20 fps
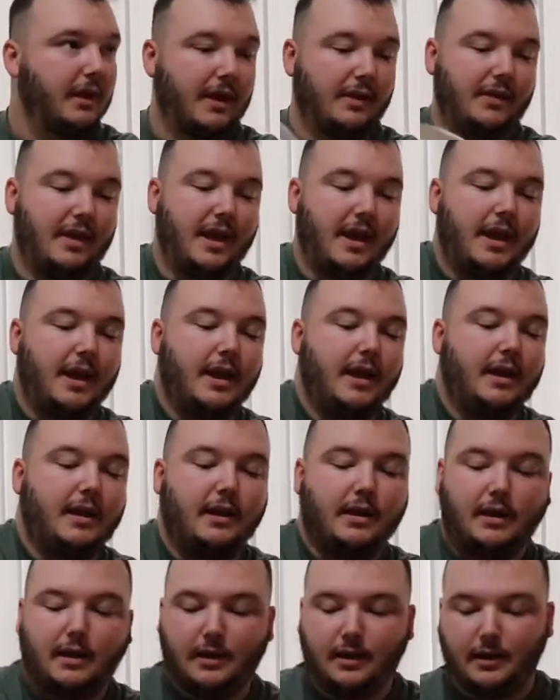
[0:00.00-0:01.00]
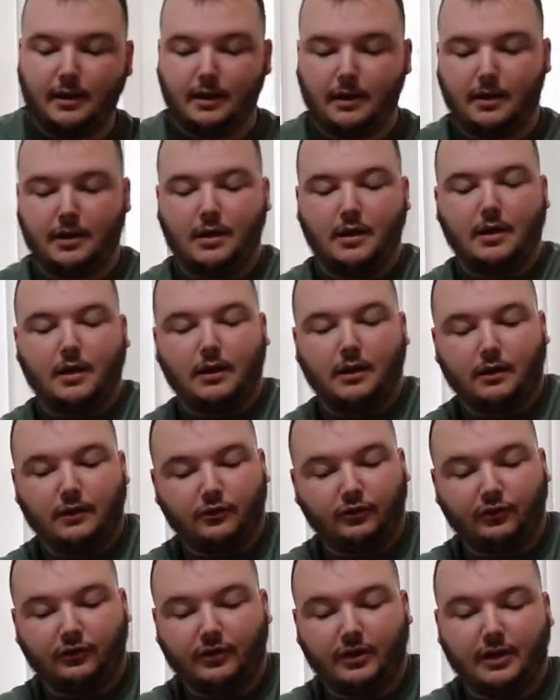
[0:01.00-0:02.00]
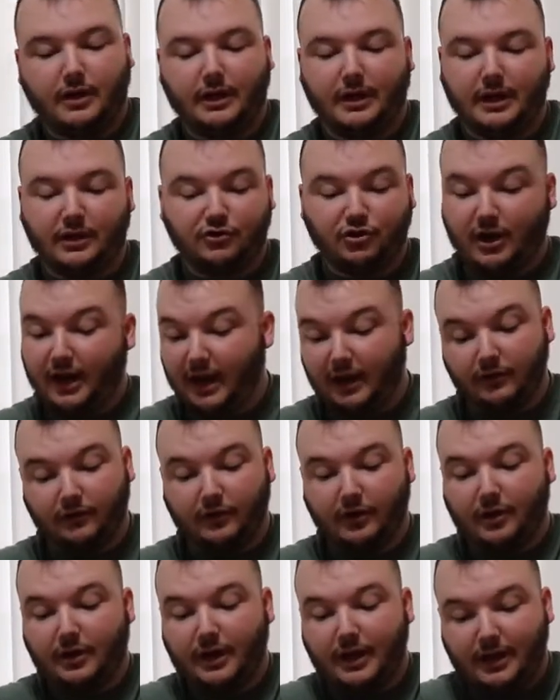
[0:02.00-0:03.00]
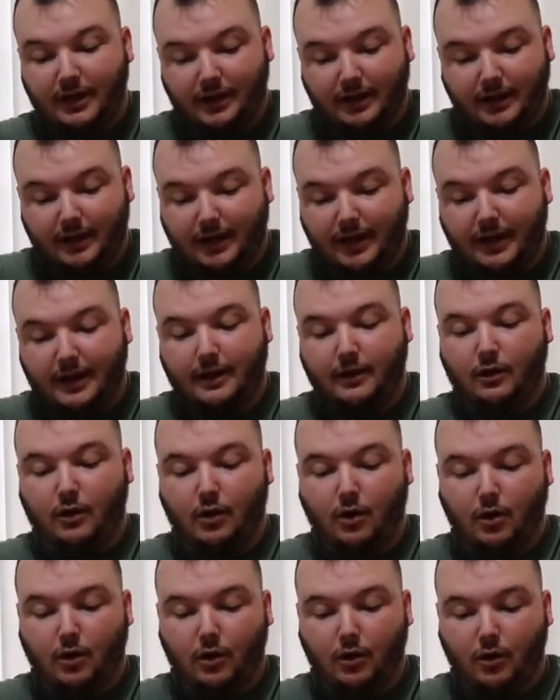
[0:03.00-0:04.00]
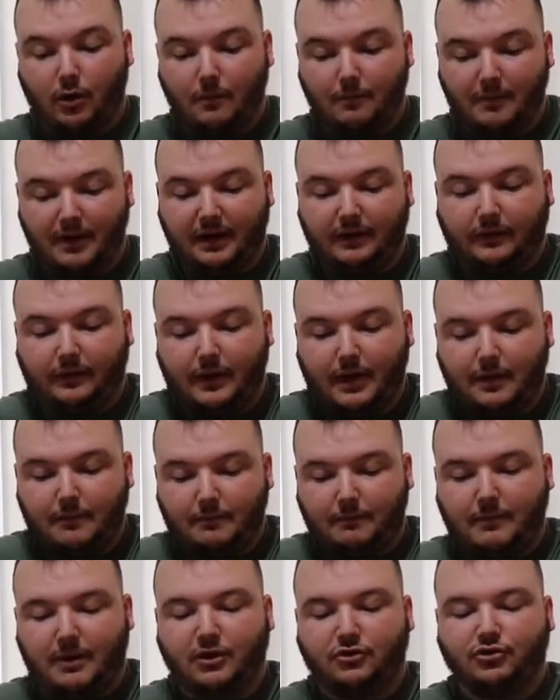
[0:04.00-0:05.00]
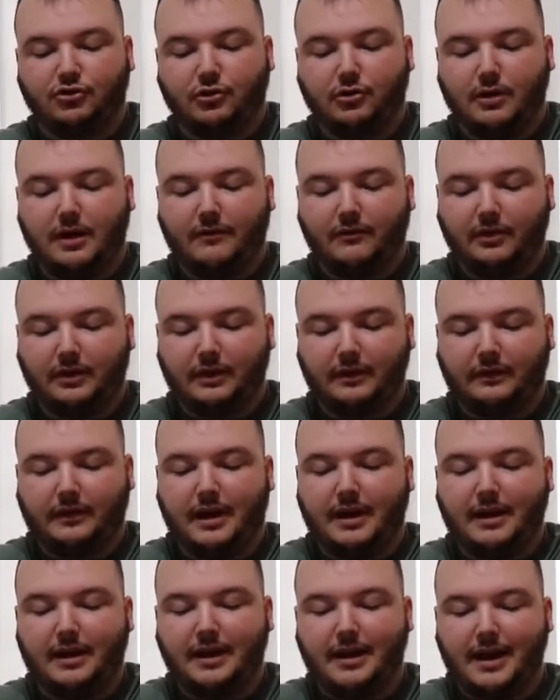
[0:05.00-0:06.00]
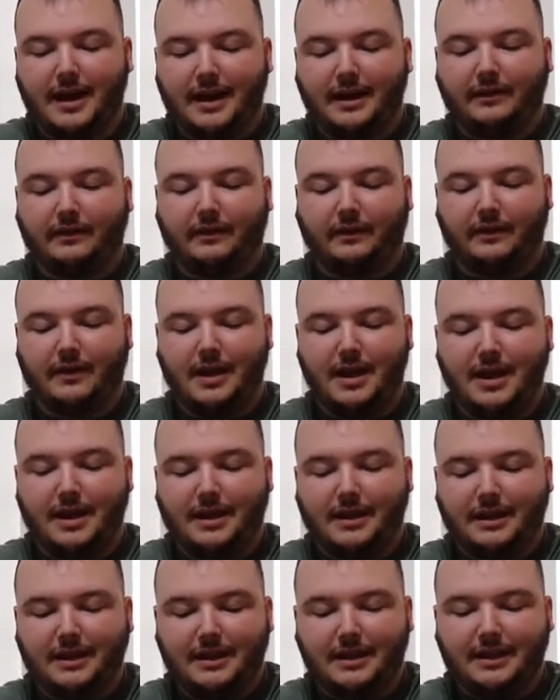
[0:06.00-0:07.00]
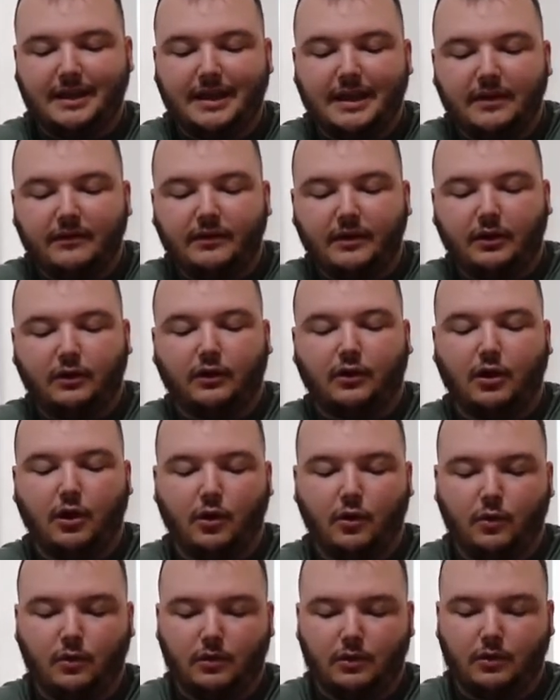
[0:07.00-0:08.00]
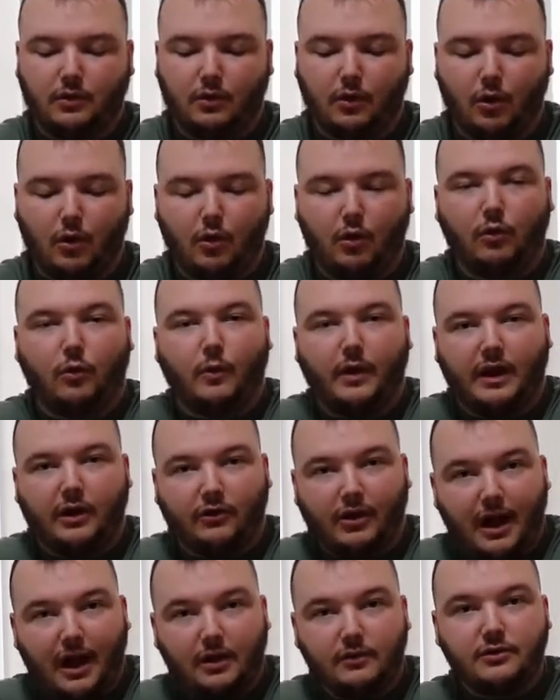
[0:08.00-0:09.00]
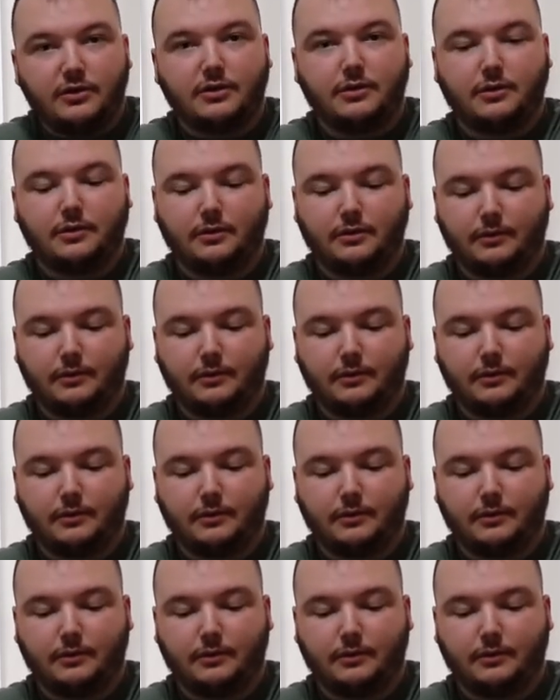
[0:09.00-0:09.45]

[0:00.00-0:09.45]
And then you're just going to get your hands dirty, get it all mixed up, make sure everything's got a nice even coat all the way around.